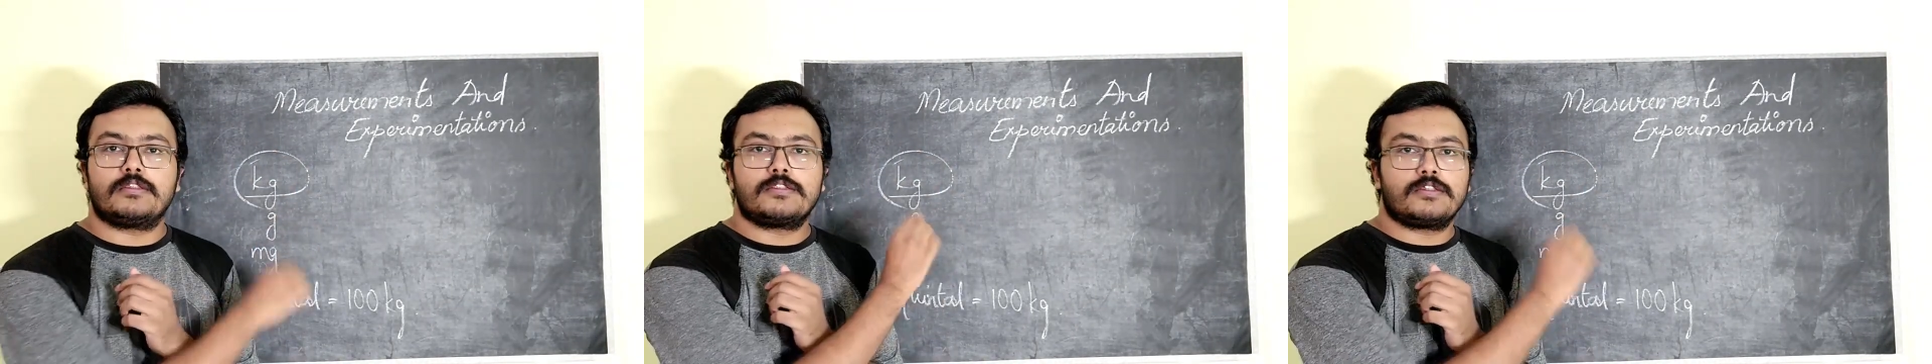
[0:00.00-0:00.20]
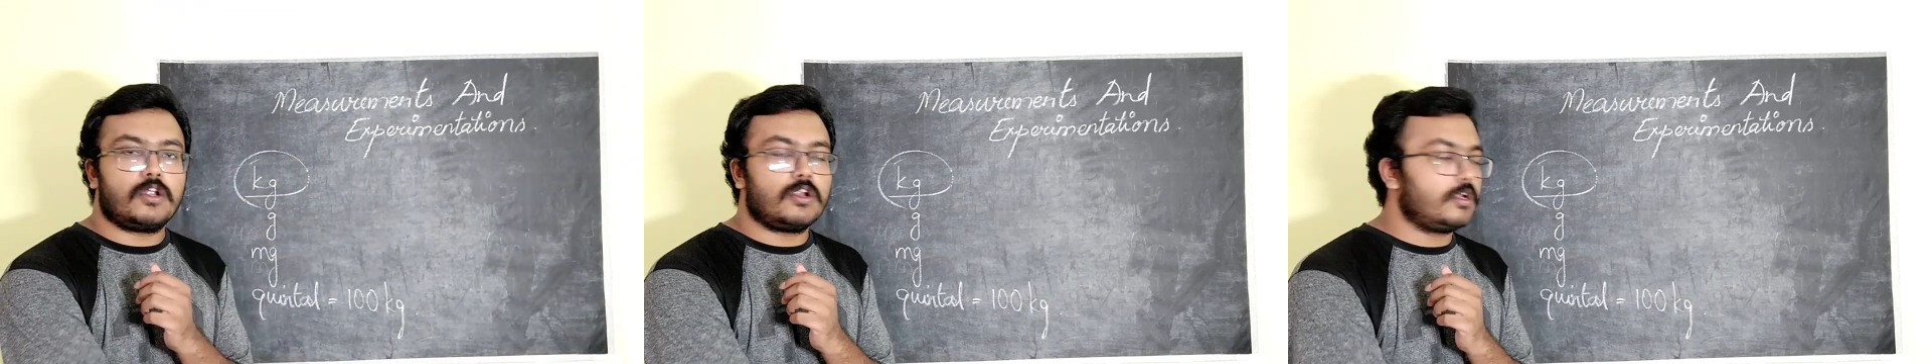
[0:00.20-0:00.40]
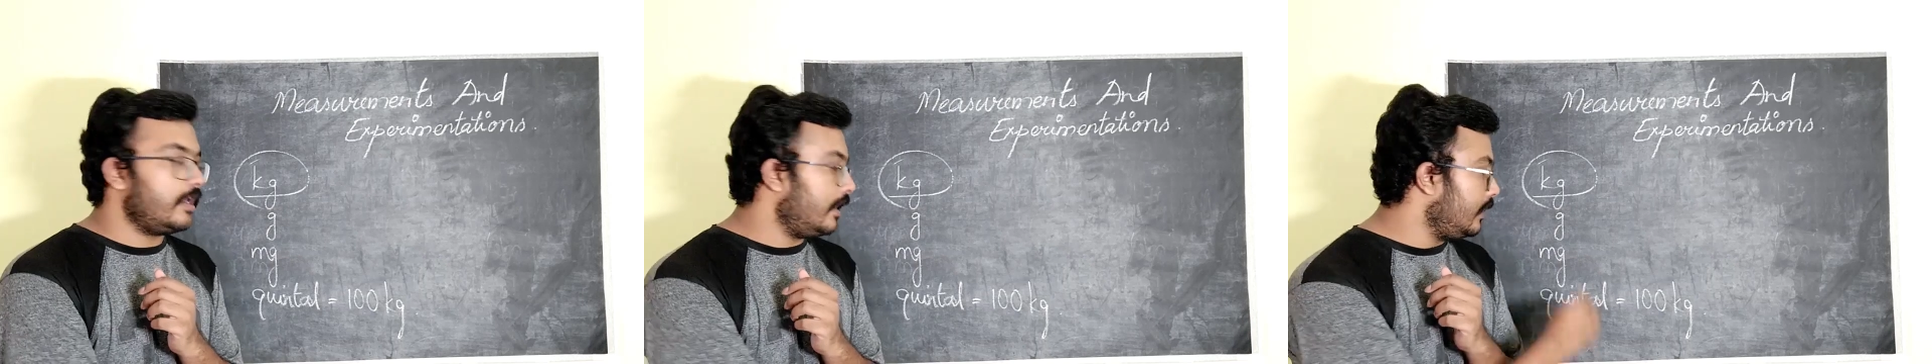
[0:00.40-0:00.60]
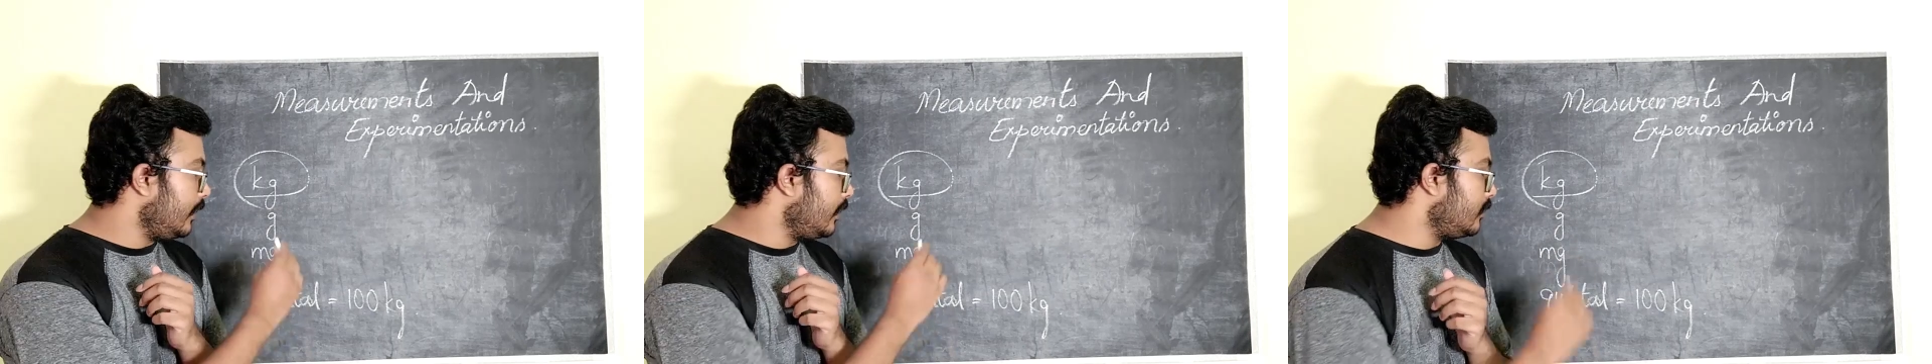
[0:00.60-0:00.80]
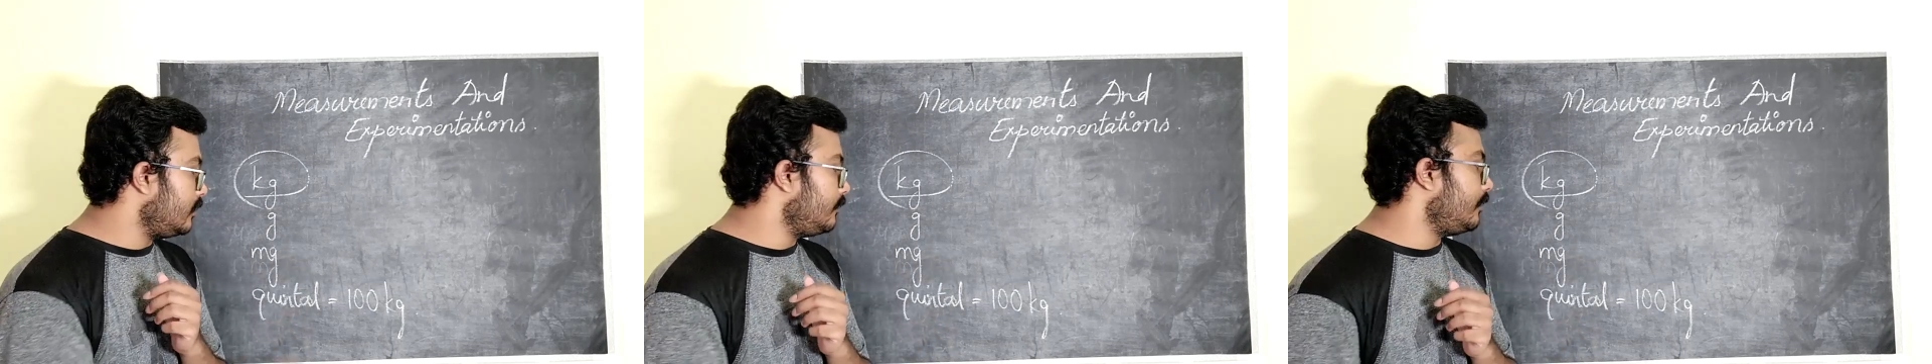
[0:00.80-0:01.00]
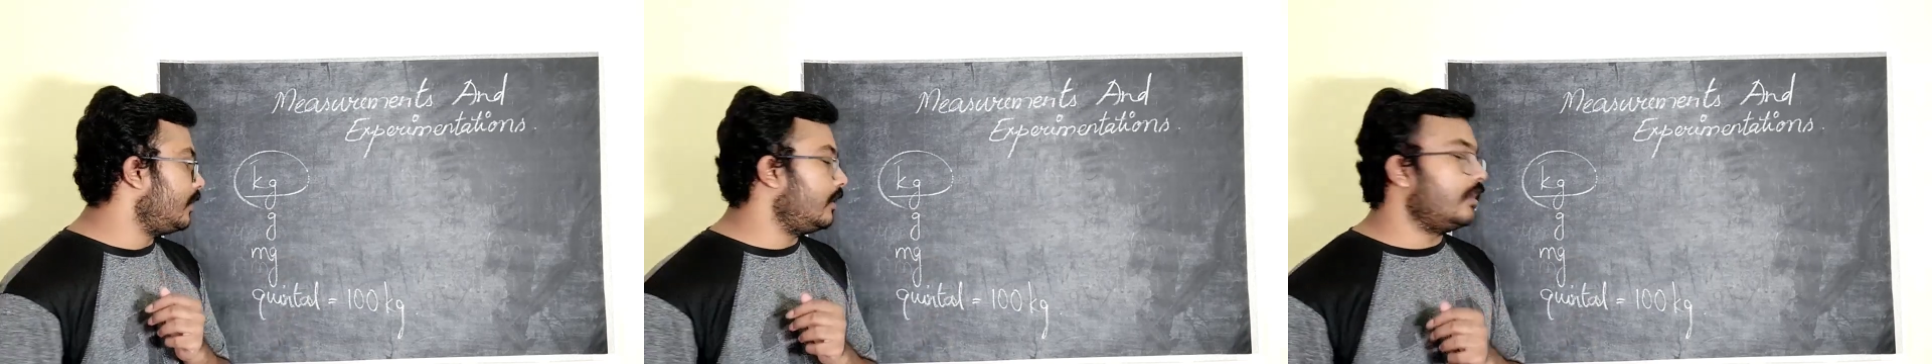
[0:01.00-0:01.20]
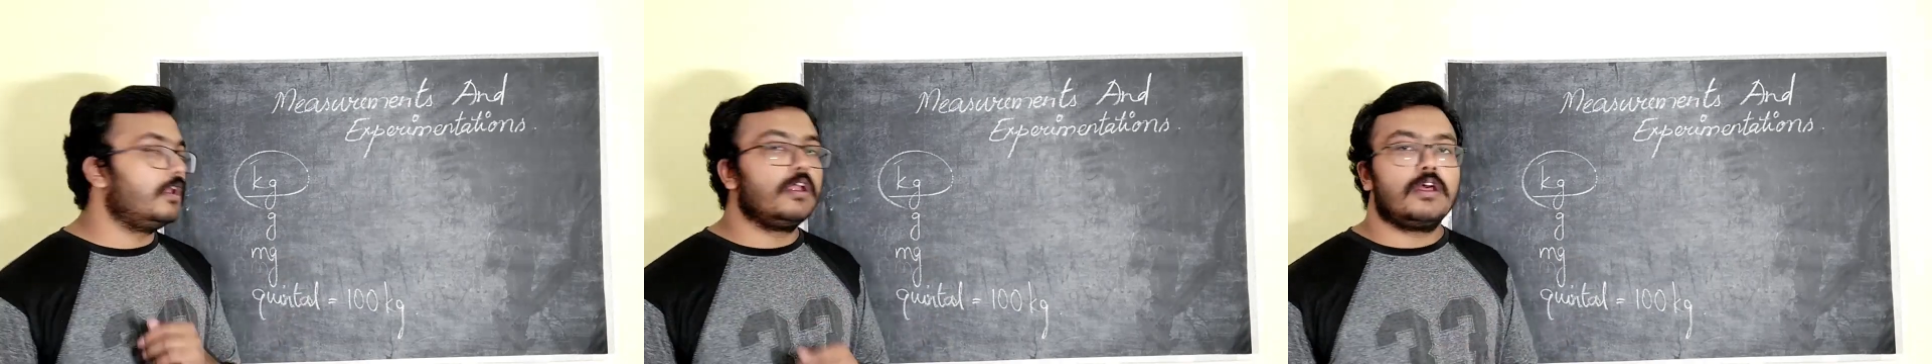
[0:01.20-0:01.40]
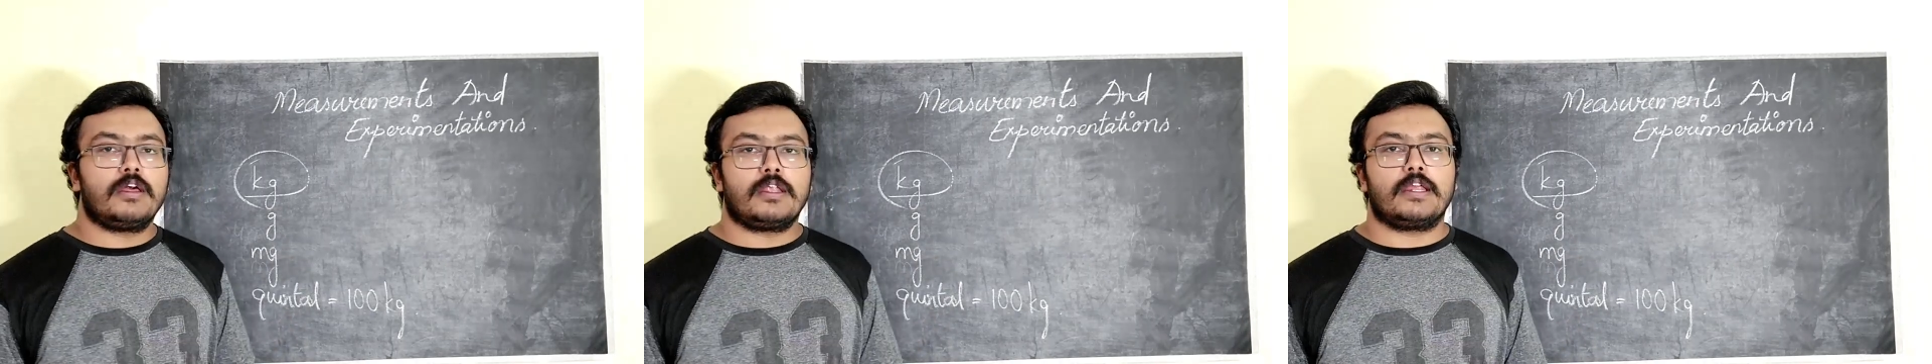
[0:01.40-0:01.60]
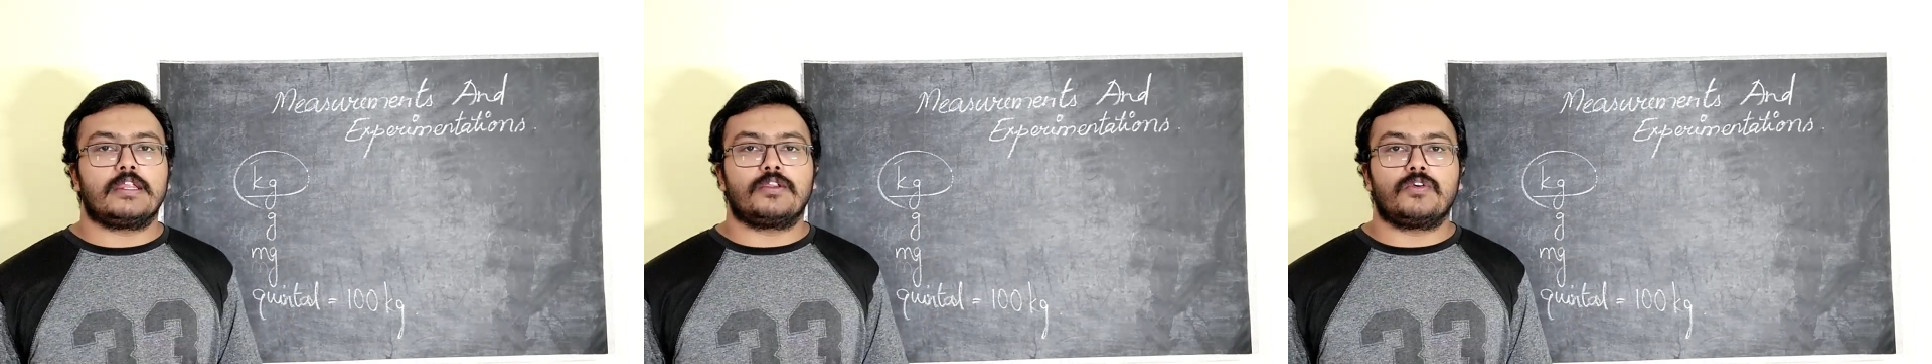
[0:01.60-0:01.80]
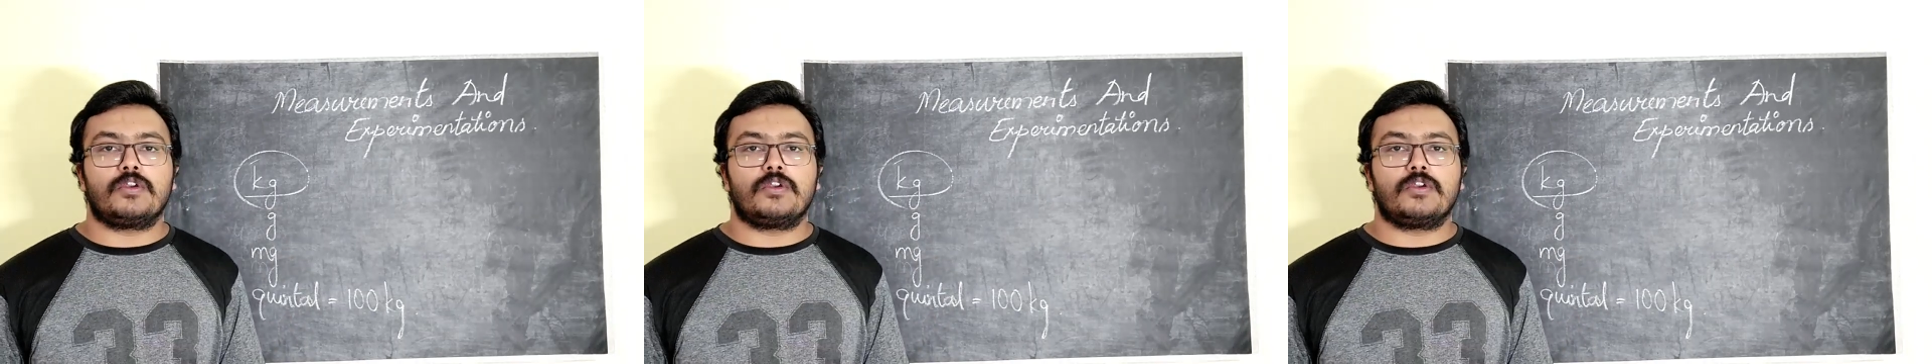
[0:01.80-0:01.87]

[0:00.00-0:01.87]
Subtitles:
It's not any other one, right?